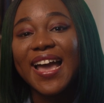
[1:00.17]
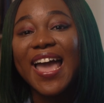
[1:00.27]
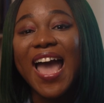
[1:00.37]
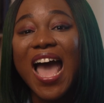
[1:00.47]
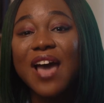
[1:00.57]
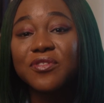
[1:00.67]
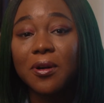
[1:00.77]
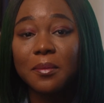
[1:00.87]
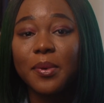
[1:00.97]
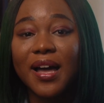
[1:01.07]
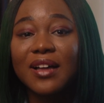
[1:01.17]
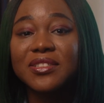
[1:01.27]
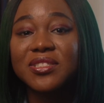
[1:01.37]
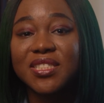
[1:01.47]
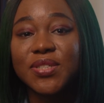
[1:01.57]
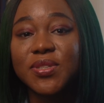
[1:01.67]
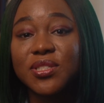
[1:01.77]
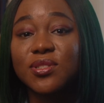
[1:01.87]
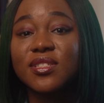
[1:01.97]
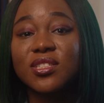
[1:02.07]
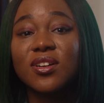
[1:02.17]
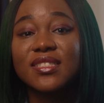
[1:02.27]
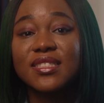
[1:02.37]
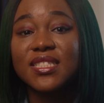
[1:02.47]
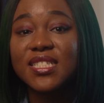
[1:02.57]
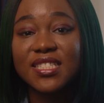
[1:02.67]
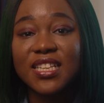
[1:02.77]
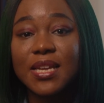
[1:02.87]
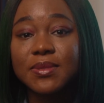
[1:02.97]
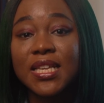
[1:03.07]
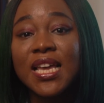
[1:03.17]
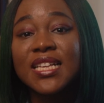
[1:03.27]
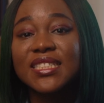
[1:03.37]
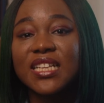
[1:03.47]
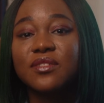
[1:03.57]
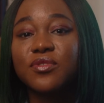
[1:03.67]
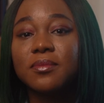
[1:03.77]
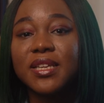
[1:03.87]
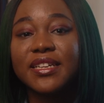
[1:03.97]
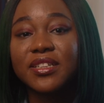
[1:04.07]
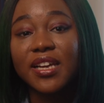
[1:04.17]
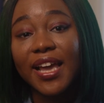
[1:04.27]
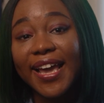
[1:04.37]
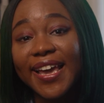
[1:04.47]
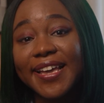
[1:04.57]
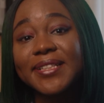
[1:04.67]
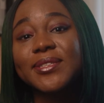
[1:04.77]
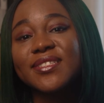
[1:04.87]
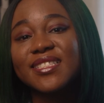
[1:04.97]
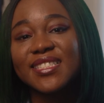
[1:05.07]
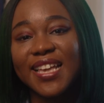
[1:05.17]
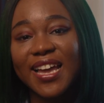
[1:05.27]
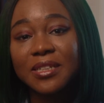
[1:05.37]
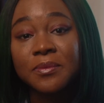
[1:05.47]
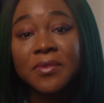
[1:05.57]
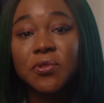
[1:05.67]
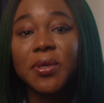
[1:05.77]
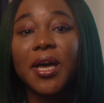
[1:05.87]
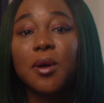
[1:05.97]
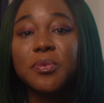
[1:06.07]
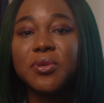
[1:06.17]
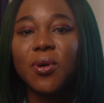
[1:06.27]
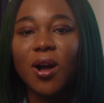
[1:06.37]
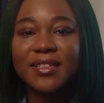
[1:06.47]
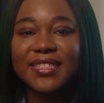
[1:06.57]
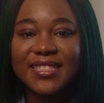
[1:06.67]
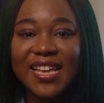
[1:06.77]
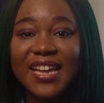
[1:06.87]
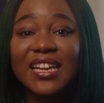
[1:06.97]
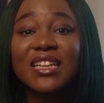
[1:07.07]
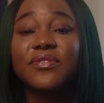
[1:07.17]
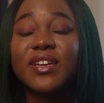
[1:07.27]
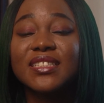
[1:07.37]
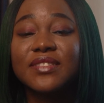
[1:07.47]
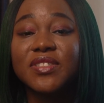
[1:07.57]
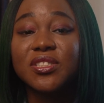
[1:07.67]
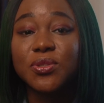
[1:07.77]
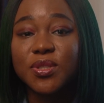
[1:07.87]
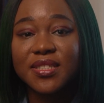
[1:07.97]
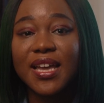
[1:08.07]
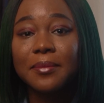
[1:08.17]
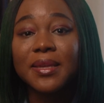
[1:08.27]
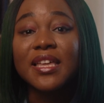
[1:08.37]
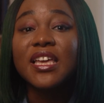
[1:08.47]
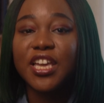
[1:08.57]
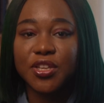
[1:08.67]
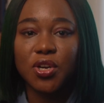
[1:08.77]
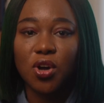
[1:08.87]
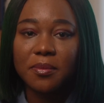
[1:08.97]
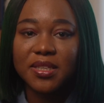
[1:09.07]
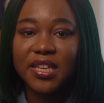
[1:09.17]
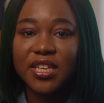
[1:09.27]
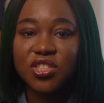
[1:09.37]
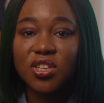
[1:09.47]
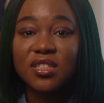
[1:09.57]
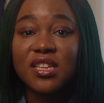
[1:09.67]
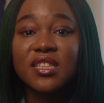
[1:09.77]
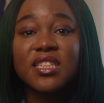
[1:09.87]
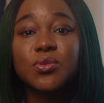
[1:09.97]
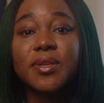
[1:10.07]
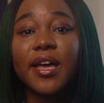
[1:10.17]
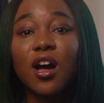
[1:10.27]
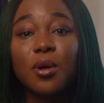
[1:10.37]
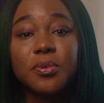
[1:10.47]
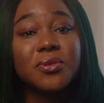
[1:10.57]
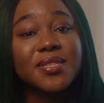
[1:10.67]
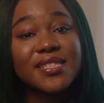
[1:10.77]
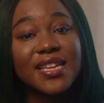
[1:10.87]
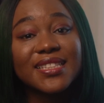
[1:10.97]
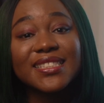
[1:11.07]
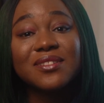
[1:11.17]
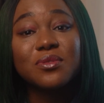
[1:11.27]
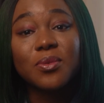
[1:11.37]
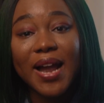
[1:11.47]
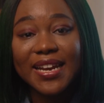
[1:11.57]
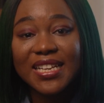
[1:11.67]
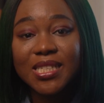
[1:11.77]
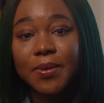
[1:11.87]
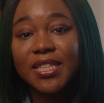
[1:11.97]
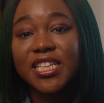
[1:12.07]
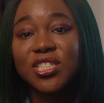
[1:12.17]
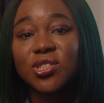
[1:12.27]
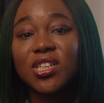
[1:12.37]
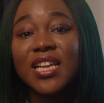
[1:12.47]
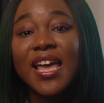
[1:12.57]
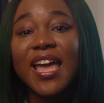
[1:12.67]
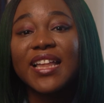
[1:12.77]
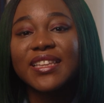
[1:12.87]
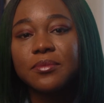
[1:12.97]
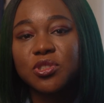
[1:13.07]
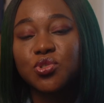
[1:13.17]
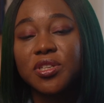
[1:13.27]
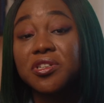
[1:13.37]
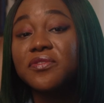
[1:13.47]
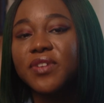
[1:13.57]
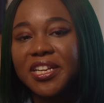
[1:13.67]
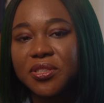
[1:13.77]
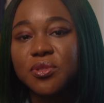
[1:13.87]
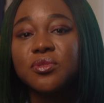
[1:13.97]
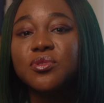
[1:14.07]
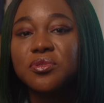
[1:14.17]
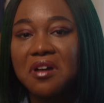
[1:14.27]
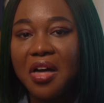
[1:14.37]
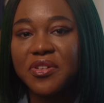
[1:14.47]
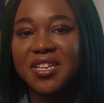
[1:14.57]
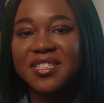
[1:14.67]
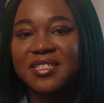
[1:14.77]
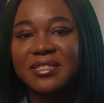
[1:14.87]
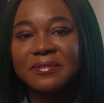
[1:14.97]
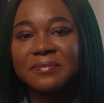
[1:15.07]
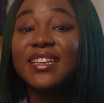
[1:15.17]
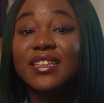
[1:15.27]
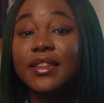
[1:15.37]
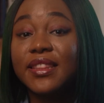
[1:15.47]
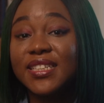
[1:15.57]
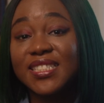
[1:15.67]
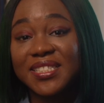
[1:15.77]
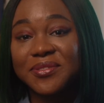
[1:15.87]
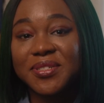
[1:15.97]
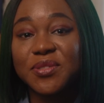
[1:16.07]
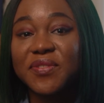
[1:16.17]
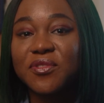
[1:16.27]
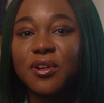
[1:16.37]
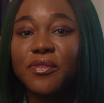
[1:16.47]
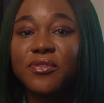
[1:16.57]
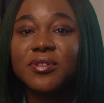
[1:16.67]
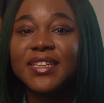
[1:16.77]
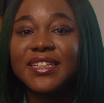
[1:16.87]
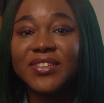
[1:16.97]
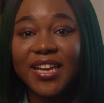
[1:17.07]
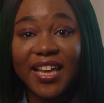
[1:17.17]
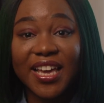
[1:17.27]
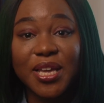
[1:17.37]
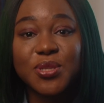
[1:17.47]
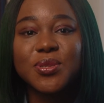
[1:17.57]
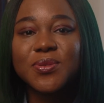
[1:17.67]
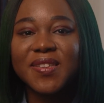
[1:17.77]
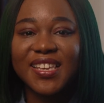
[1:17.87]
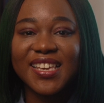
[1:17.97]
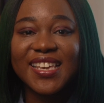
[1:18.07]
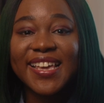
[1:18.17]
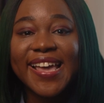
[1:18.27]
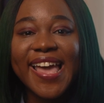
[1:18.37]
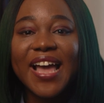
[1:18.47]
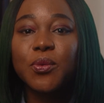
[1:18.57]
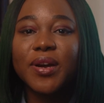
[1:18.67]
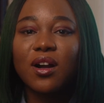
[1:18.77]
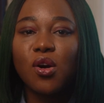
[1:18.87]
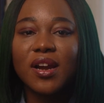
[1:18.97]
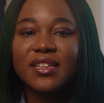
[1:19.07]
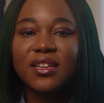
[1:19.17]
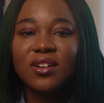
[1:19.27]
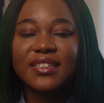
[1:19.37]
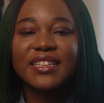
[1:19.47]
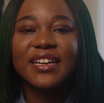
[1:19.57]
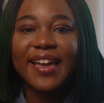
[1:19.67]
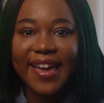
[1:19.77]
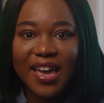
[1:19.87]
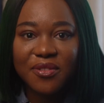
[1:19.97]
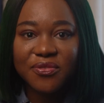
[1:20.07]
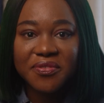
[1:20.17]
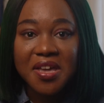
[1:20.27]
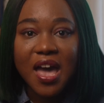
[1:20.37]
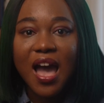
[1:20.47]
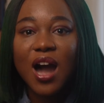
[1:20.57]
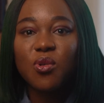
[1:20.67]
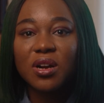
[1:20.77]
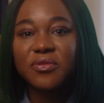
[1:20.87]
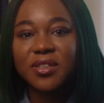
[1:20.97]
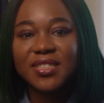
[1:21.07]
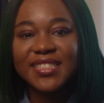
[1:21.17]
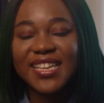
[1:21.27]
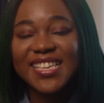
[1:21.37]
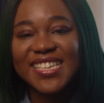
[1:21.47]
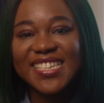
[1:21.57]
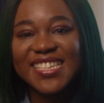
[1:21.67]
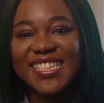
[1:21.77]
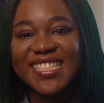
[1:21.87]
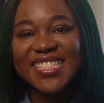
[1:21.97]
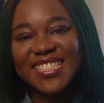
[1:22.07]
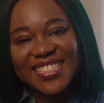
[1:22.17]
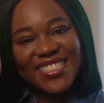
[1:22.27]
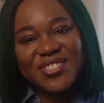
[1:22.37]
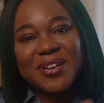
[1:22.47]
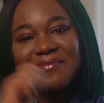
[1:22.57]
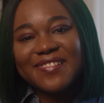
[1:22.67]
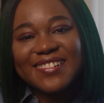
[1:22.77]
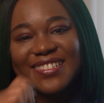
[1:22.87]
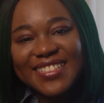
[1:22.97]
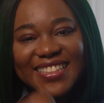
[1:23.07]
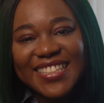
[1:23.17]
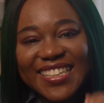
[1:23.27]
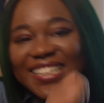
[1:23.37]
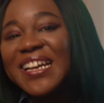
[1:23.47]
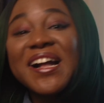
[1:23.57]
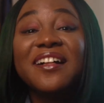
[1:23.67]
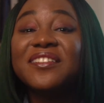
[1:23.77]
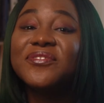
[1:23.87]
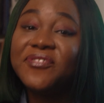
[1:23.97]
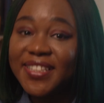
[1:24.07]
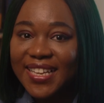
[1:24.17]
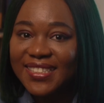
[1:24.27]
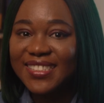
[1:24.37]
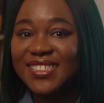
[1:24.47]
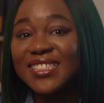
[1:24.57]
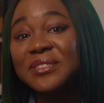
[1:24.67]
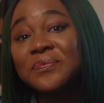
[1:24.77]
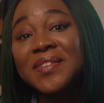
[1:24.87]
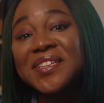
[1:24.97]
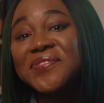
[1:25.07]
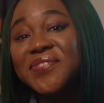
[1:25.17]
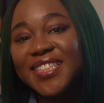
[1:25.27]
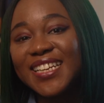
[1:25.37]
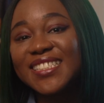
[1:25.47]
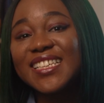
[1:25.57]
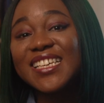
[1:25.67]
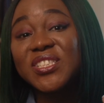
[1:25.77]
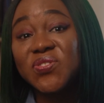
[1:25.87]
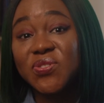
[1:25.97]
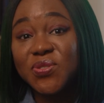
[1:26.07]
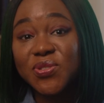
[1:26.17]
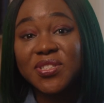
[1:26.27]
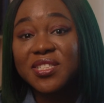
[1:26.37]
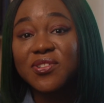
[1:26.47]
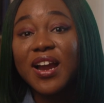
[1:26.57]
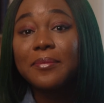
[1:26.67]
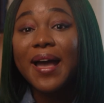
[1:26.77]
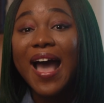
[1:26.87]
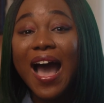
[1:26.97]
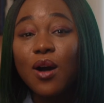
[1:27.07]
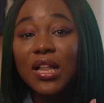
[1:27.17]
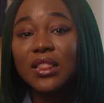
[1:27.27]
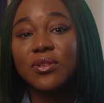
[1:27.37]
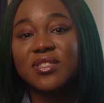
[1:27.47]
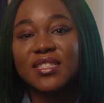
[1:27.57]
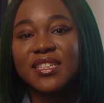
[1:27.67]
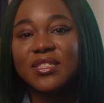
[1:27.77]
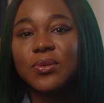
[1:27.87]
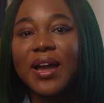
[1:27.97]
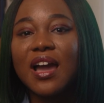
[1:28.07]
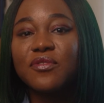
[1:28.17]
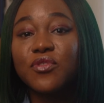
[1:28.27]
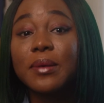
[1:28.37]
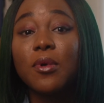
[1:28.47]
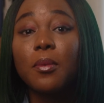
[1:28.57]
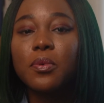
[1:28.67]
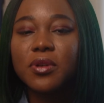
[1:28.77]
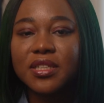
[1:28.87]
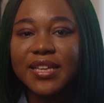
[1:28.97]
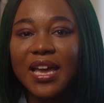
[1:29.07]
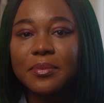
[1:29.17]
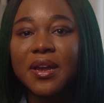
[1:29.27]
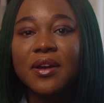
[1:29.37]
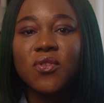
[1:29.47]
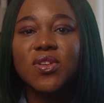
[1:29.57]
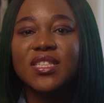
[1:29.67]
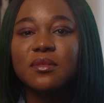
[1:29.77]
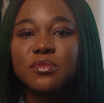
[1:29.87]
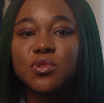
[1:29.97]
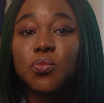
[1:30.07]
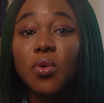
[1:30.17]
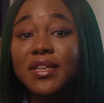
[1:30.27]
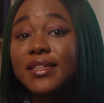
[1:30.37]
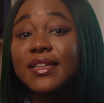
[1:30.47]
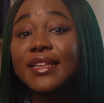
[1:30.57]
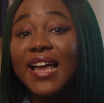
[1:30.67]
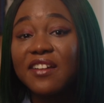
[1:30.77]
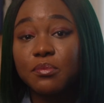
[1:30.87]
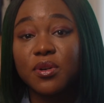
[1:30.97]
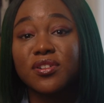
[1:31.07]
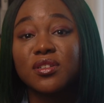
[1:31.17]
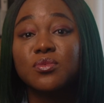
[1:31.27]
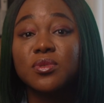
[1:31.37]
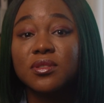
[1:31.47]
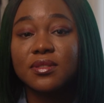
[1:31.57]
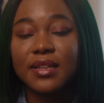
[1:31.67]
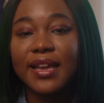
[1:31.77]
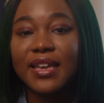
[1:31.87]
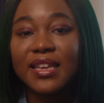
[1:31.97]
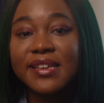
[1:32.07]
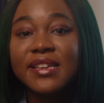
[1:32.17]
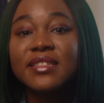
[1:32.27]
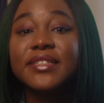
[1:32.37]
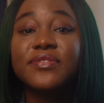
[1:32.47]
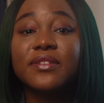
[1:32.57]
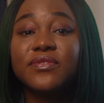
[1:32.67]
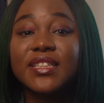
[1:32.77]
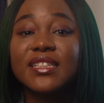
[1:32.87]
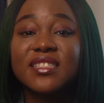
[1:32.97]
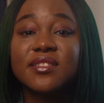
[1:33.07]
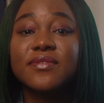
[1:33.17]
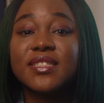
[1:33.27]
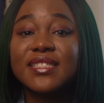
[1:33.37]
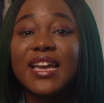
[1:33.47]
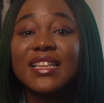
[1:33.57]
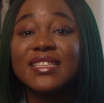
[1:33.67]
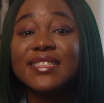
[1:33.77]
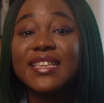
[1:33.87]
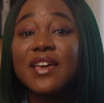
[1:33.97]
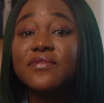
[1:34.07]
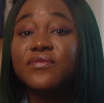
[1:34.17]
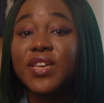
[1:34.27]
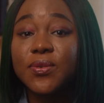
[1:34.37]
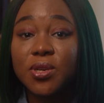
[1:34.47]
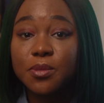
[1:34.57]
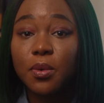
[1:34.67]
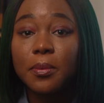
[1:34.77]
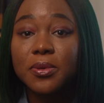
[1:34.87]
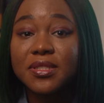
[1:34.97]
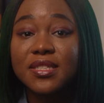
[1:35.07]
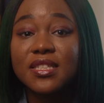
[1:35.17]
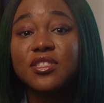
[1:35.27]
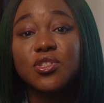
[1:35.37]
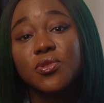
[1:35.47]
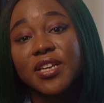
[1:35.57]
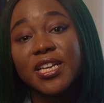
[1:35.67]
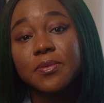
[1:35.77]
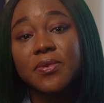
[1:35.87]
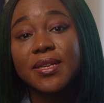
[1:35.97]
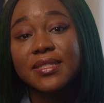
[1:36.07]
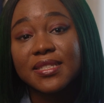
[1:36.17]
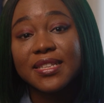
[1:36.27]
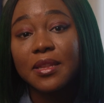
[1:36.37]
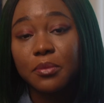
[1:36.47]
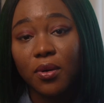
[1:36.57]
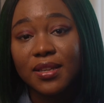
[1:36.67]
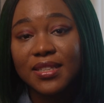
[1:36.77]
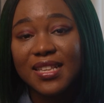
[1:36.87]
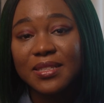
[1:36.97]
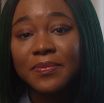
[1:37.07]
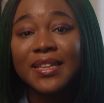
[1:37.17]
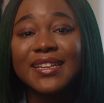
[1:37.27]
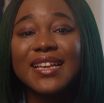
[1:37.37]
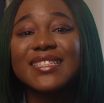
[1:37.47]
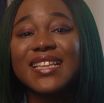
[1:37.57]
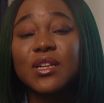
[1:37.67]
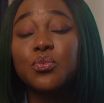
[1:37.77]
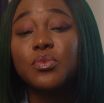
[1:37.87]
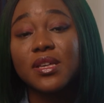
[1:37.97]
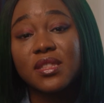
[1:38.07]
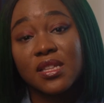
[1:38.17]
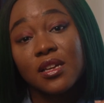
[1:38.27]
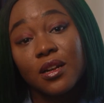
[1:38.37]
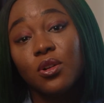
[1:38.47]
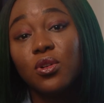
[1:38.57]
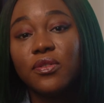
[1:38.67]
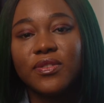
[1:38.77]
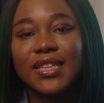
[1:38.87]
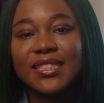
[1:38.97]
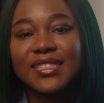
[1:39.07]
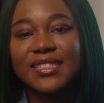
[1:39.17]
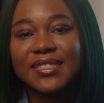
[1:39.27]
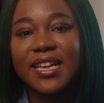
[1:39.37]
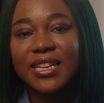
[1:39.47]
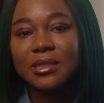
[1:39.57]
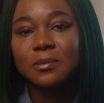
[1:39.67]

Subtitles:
I have compiled a series to discuss these terms starting from letter A to Z to help you understand and effectively use them in your communication. This will help you set the right expectation and demonstrate your value to others. In this series, we've gone through letter A to E, and we are currently on letter F. Our word for today is, drumroll, fidelity. Fidelity is used to describe how closely the wireframe or prototype resembles what the live product would look like. Different fidelities of design serve various purposes in the user experience design process. Let's start with low fidelity design.